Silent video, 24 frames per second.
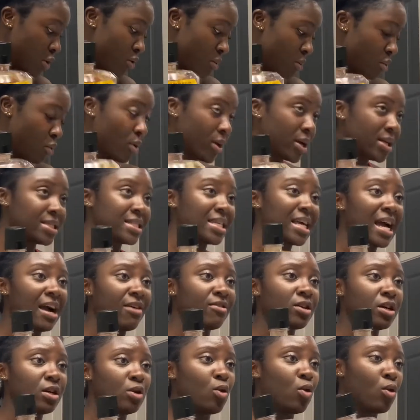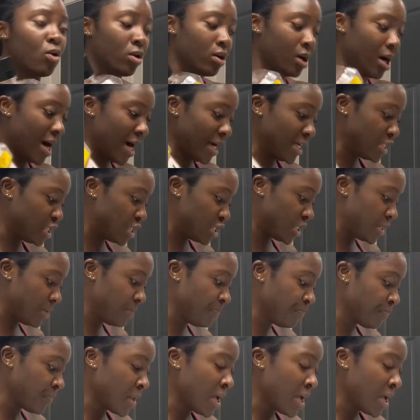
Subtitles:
important to have good oral hygiene.